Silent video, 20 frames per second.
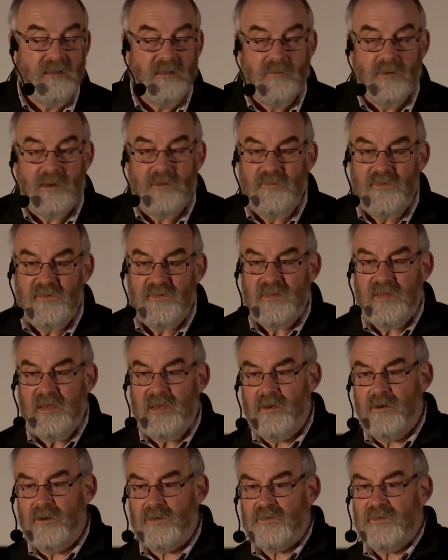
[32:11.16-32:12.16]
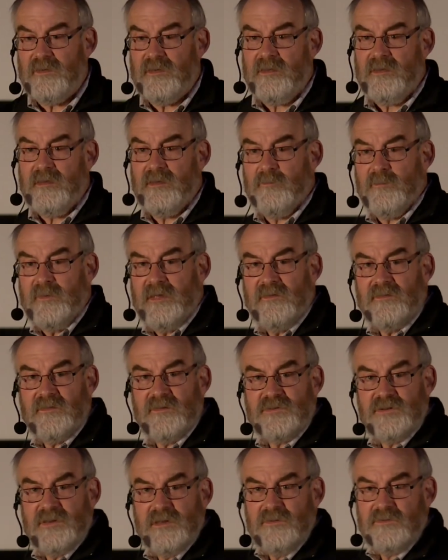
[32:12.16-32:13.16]
Well, if it's chaotic, it means
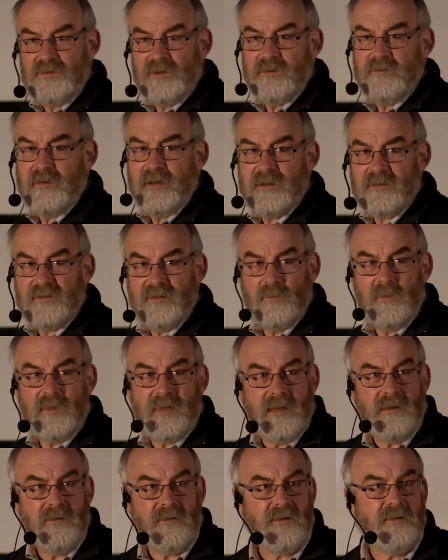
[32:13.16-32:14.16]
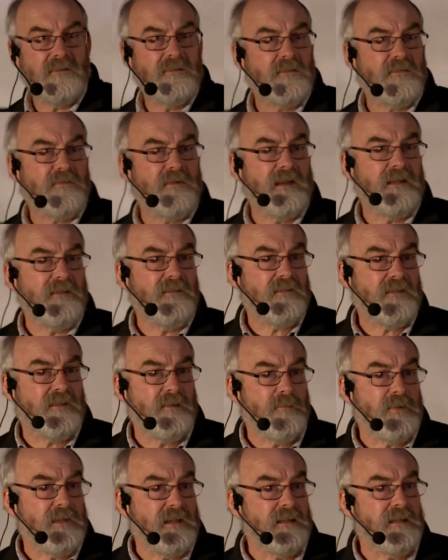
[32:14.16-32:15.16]
the children are acting without constraints
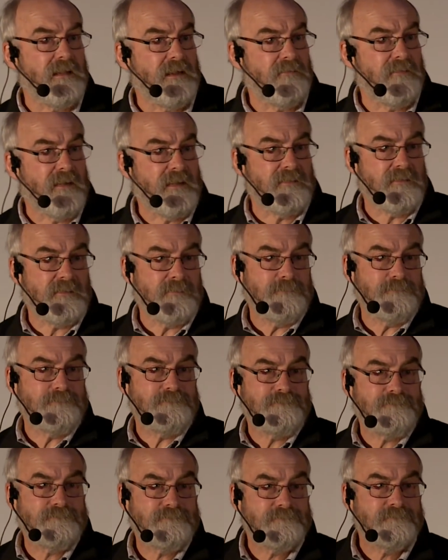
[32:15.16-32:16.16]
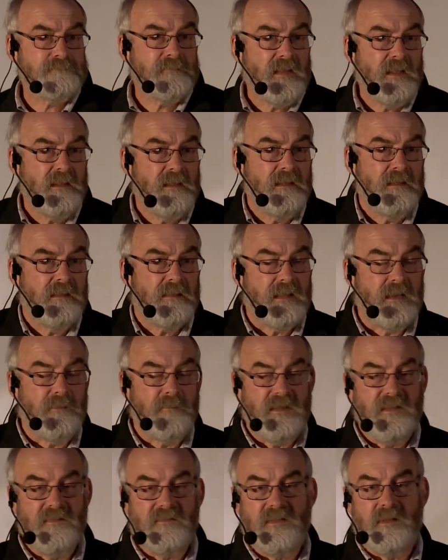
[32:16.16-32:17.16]
completely at random. That
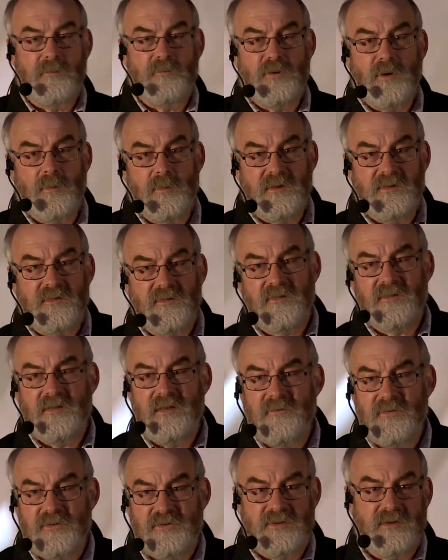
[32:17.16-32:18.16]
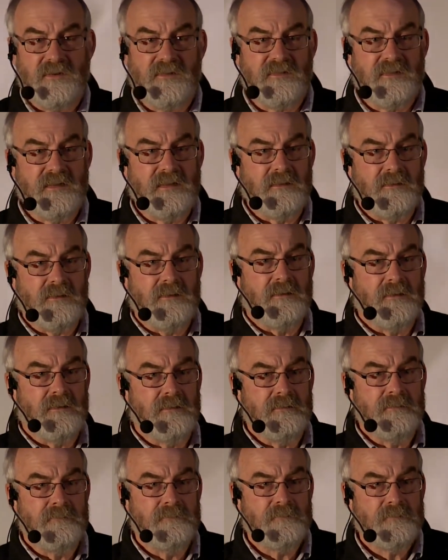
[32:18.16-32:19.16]
means they'll probably discover drugs and
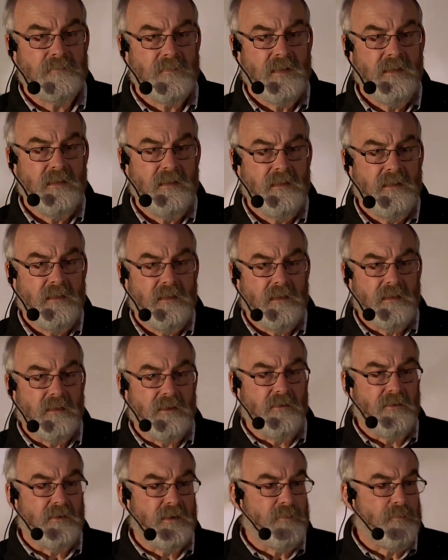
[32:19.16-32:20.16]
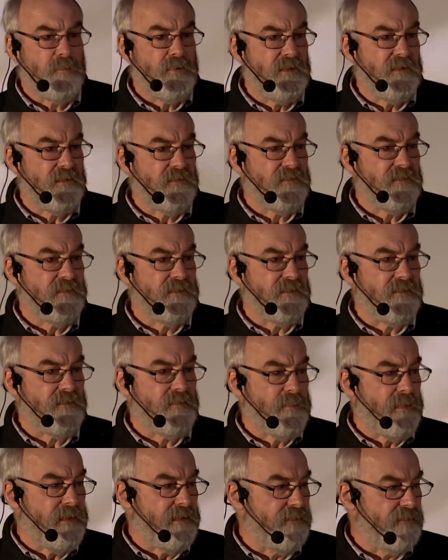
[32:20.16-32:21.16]
alcohol and go on a personal
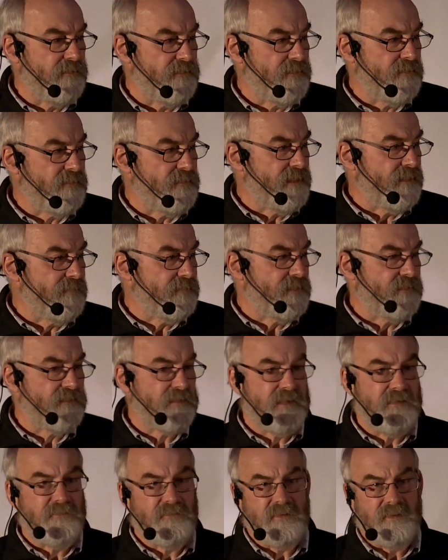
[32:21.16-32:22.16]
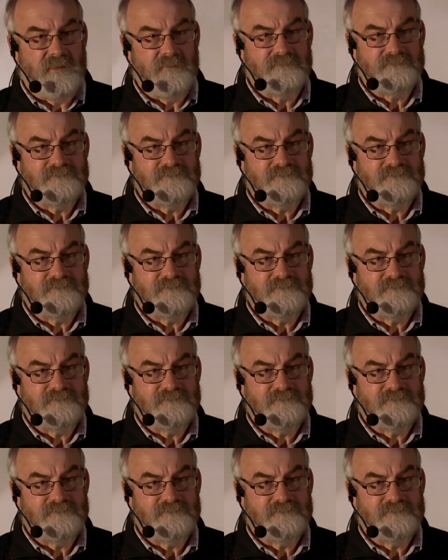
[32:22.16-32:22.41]
experience of self-discovery.